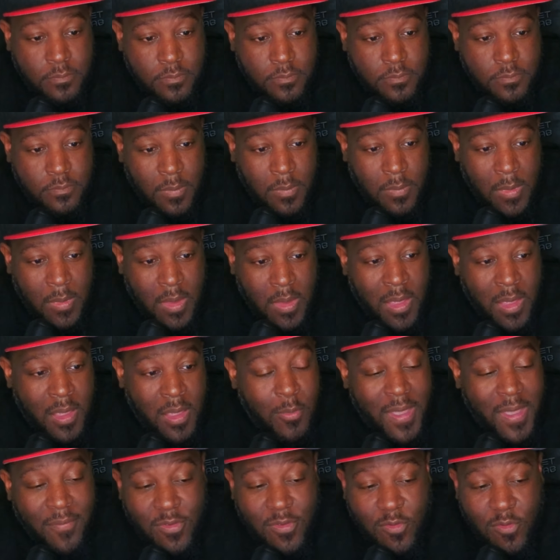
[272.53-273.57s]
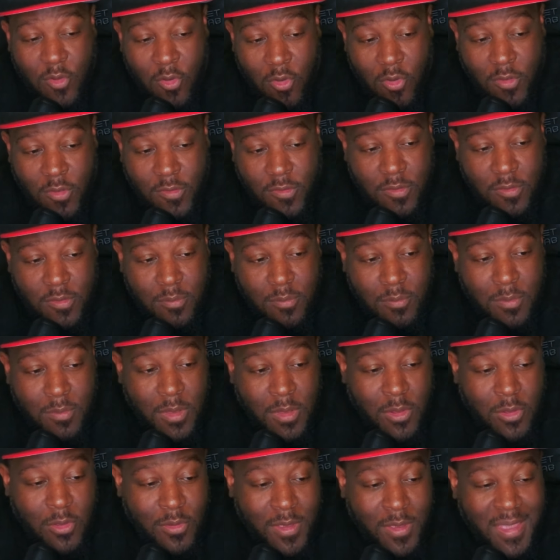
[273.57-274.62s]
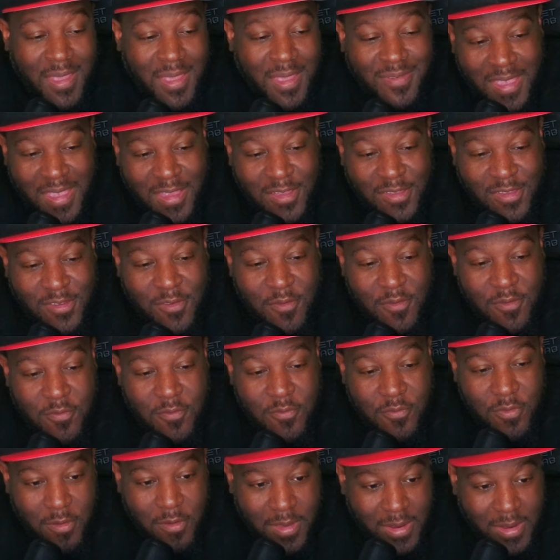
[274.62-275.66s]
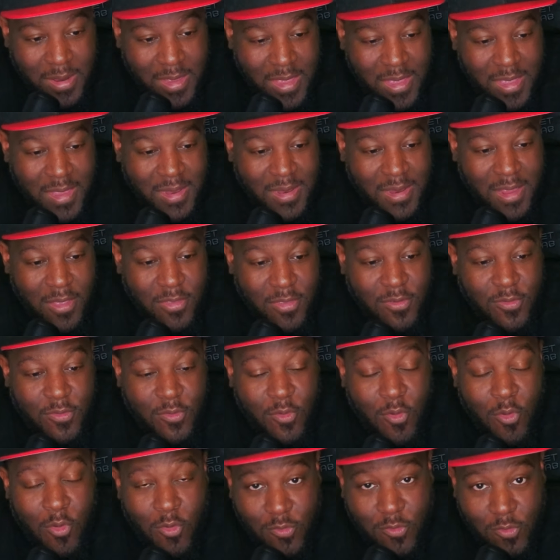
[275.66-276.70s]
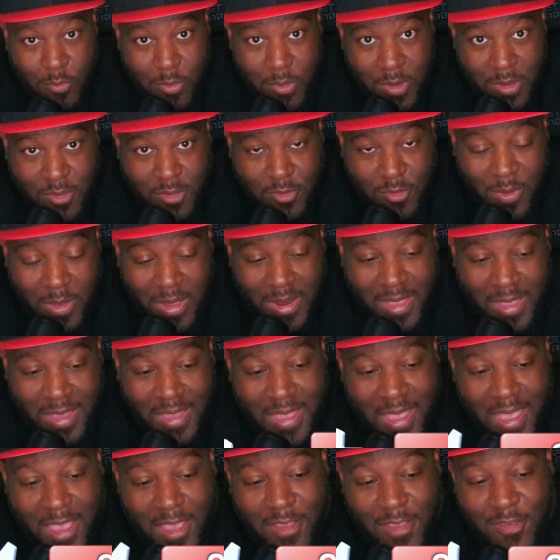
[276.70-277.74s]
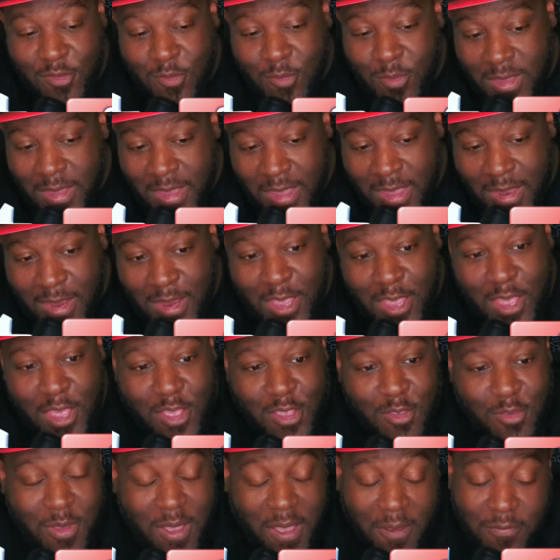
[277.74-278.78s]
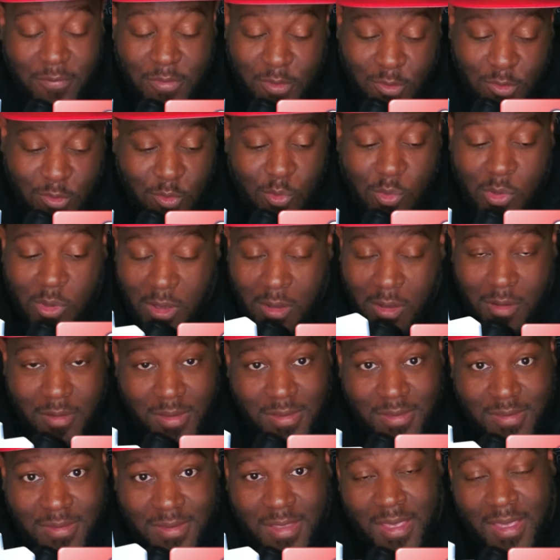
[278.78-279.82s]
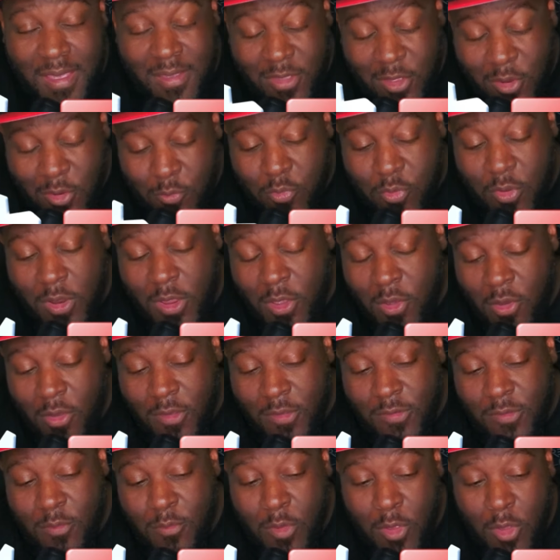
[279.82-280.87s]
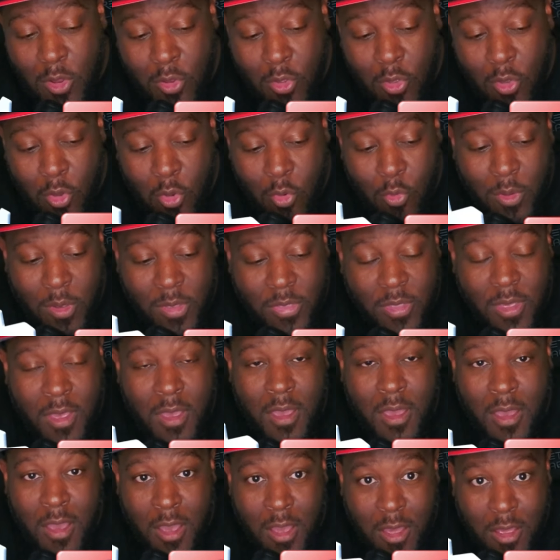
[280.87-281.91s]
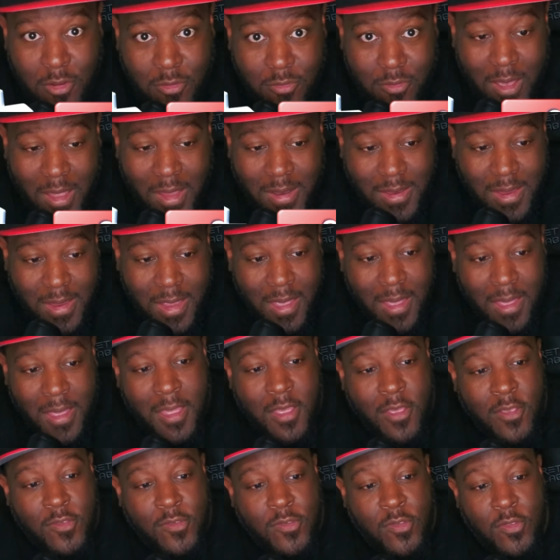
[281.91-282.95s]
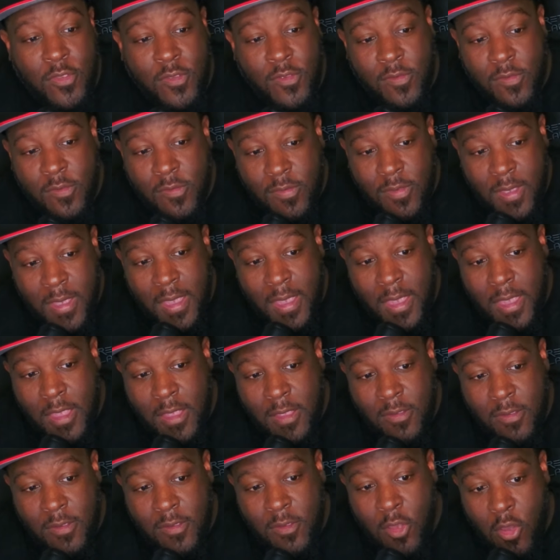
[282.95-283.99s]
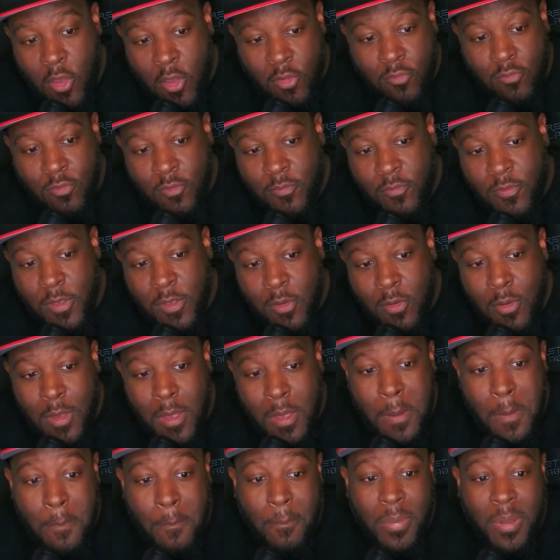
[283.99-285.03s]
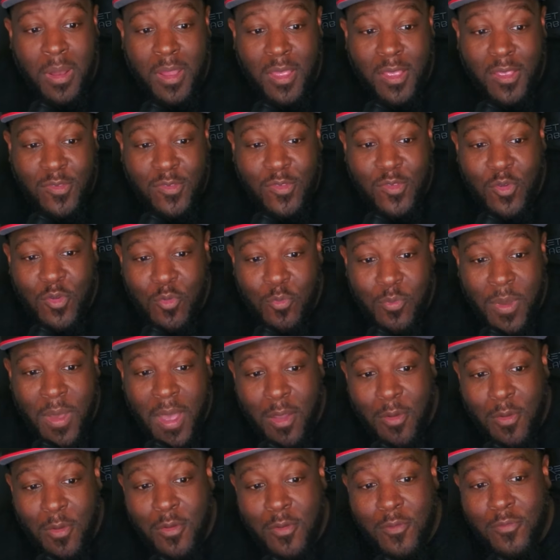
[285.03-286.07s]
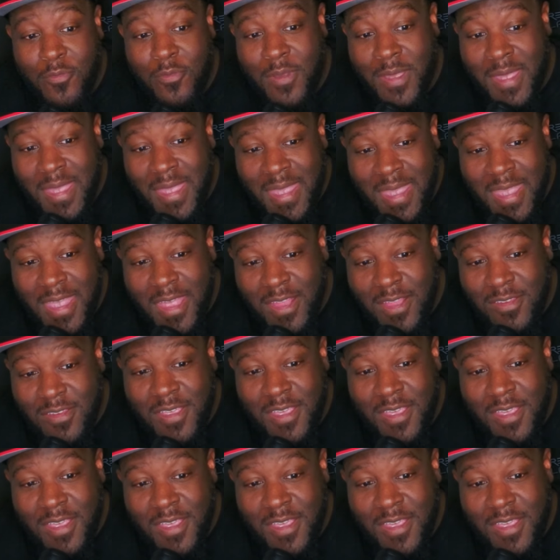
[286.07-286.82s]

And then we have this awesome looking Sage variant. Now this is also being a Spotlight Cash. So again, you have the 2 cards that are pretty awesome along with Aranya. So this is a on reveal +2 power for each